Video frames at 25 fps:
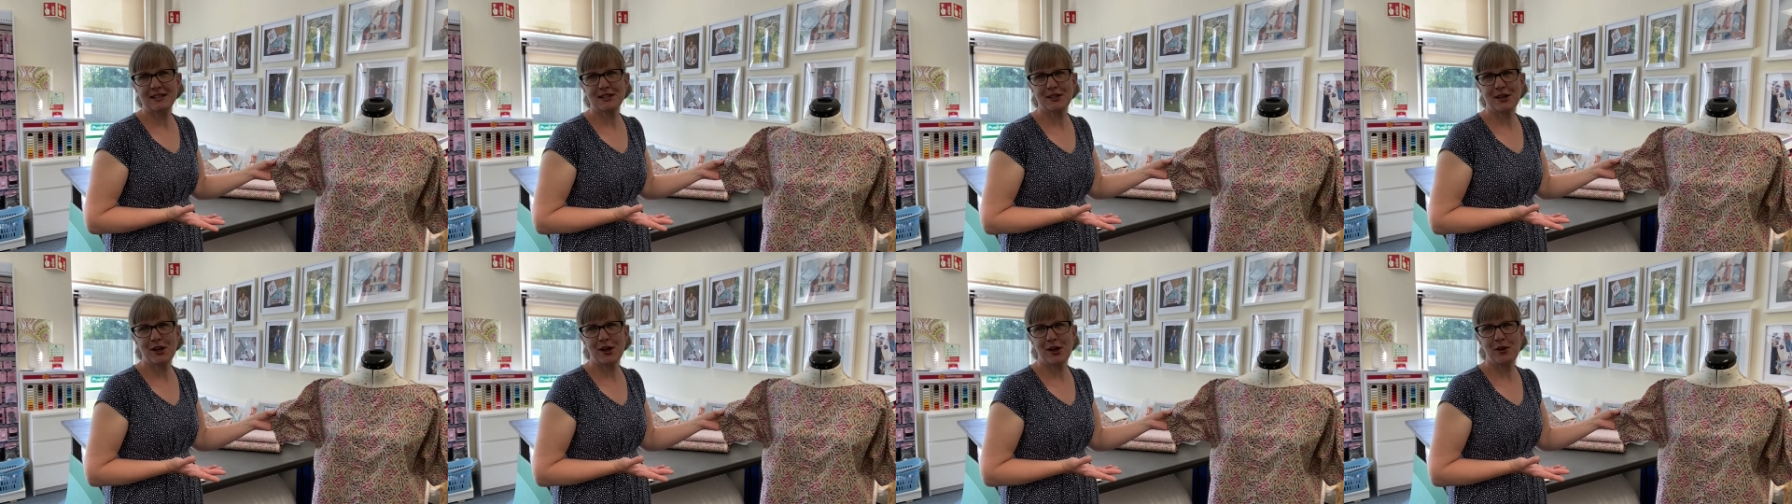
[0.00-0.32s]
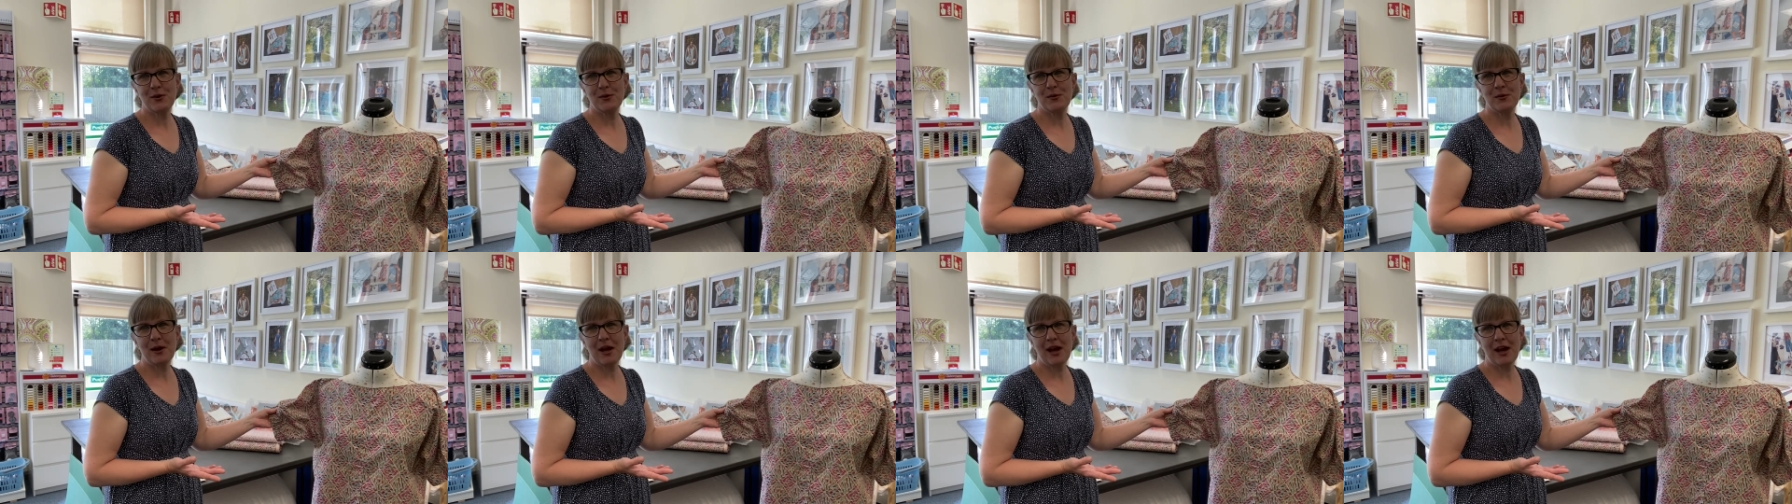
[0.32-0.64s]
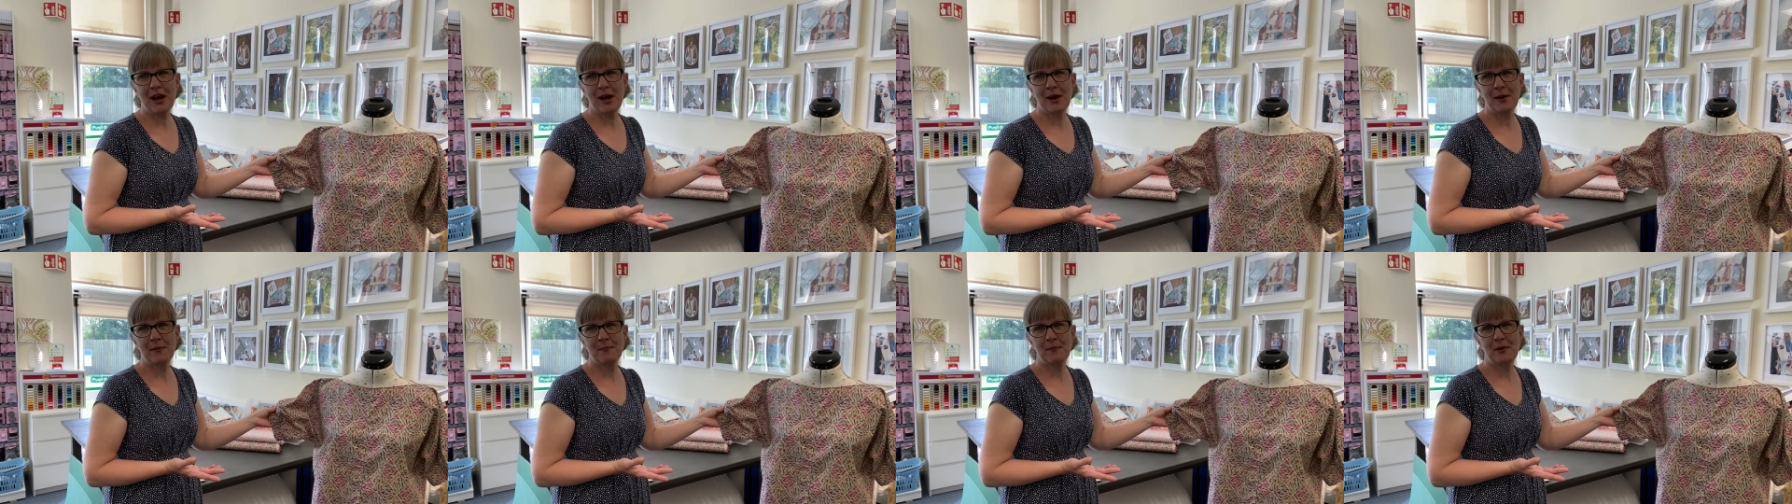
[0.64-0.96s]
So
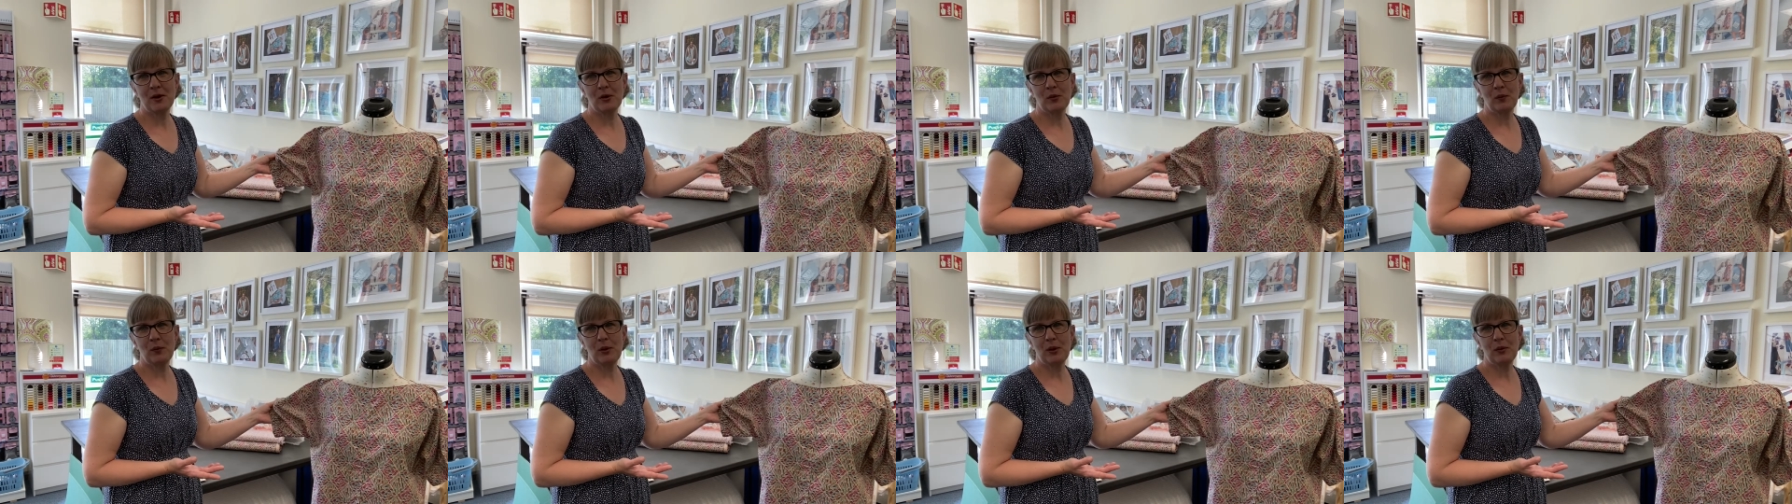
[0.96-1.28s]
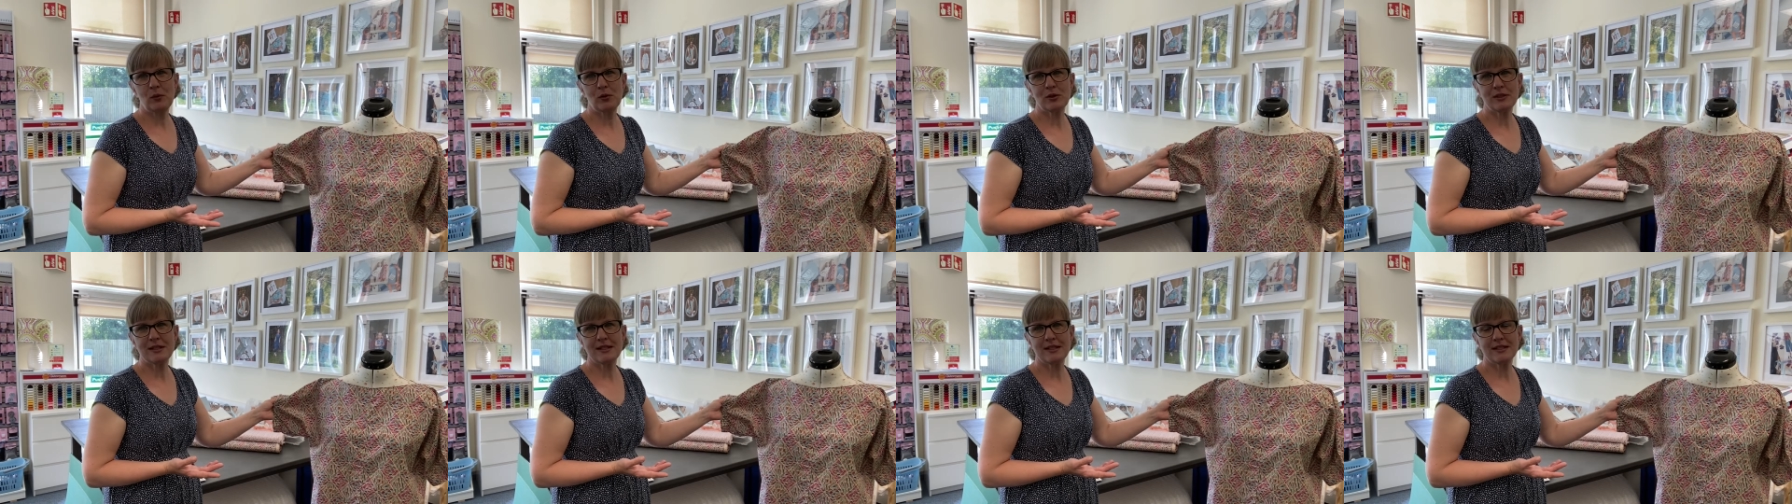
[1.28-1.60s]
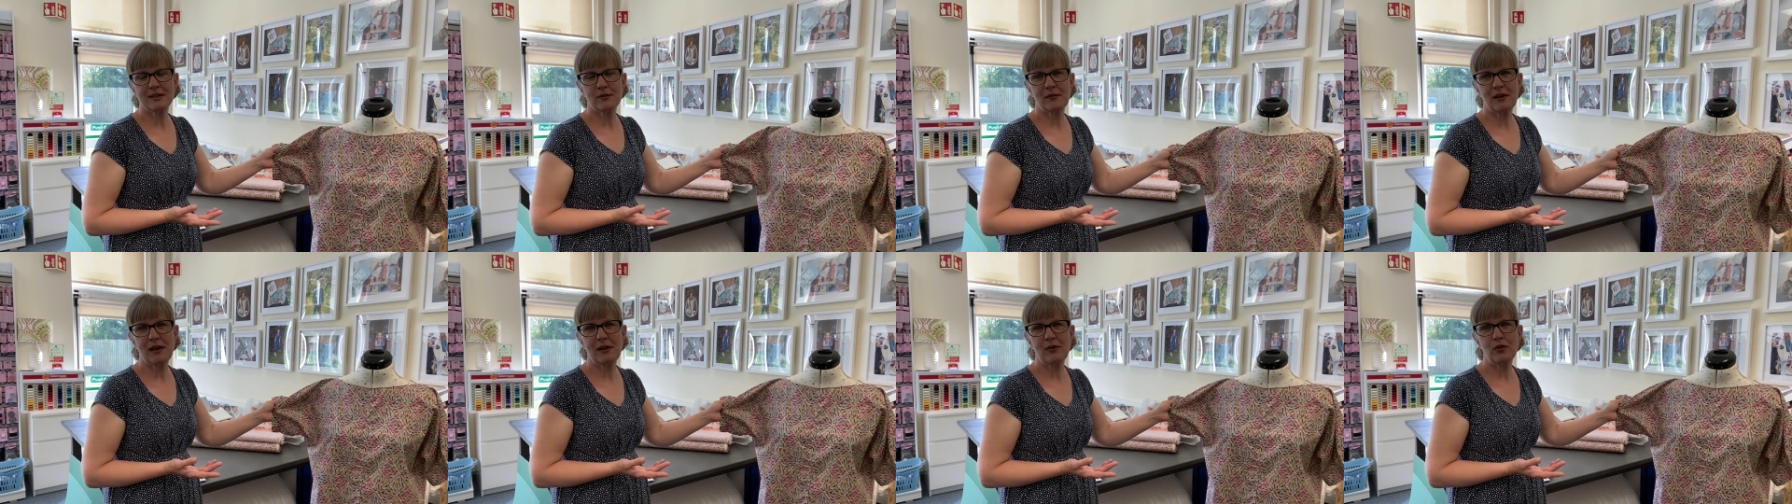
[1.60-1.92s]
we wanted
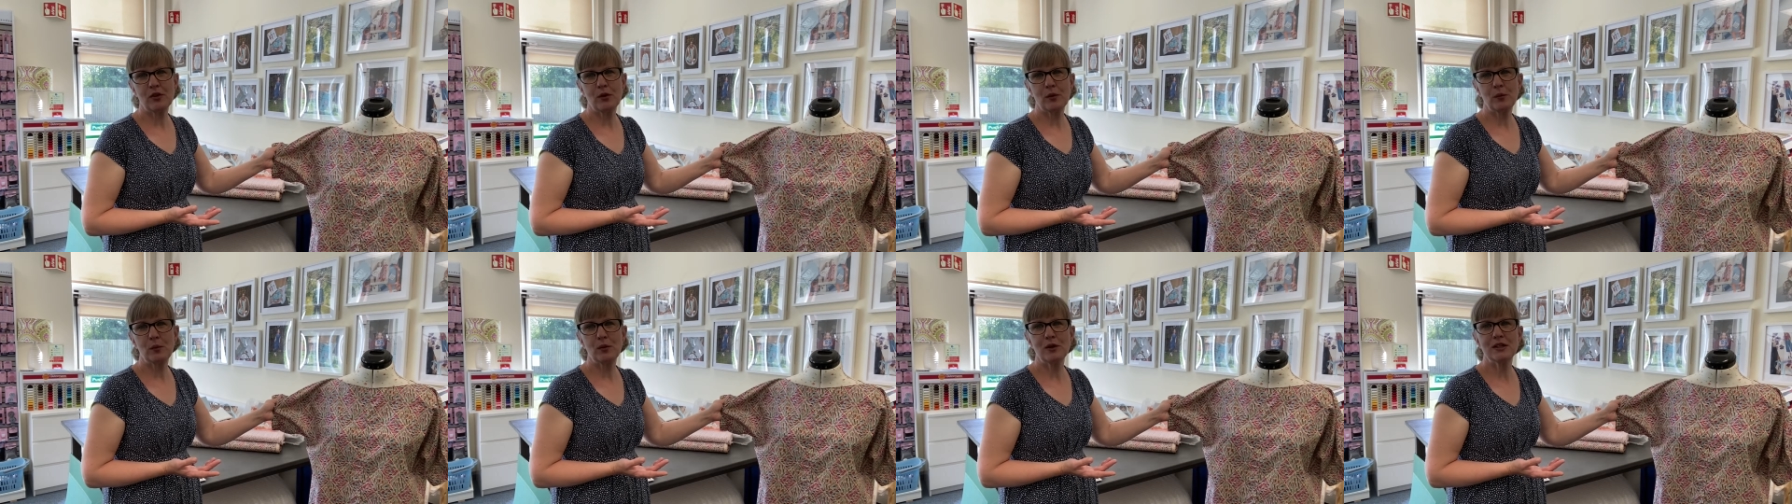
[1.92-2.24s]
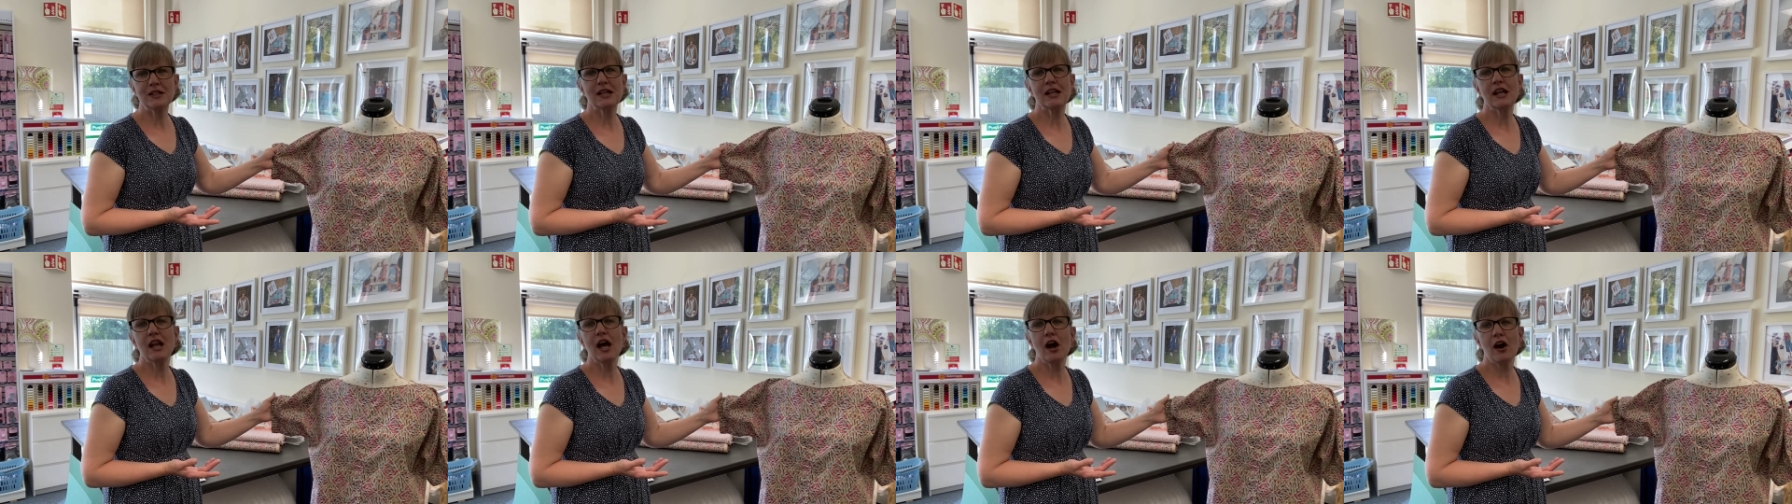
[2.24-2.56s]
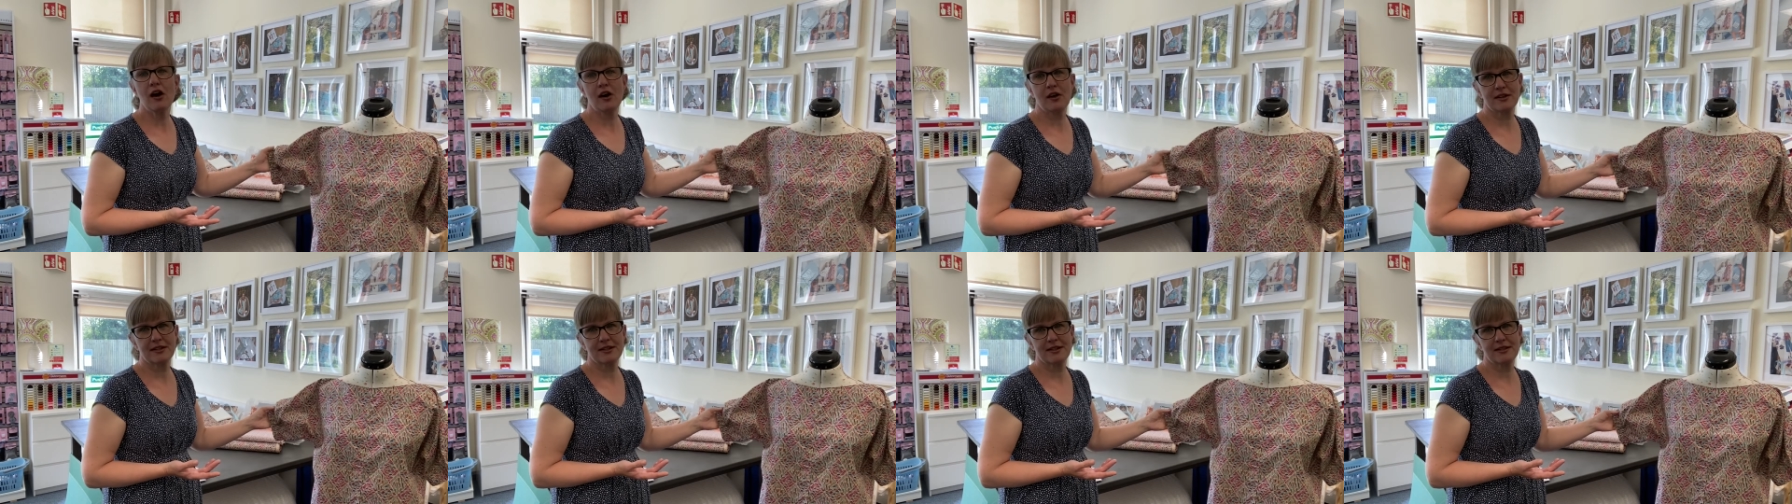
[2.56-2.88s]
something that would
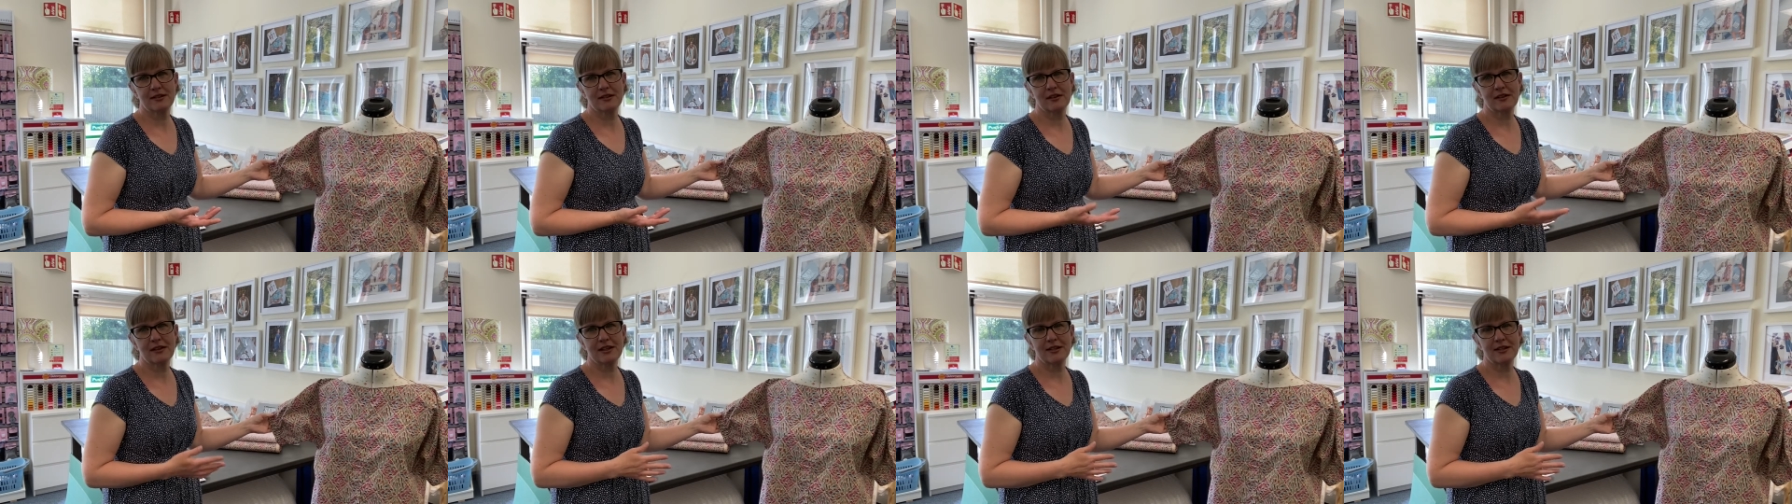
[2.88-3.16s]
last.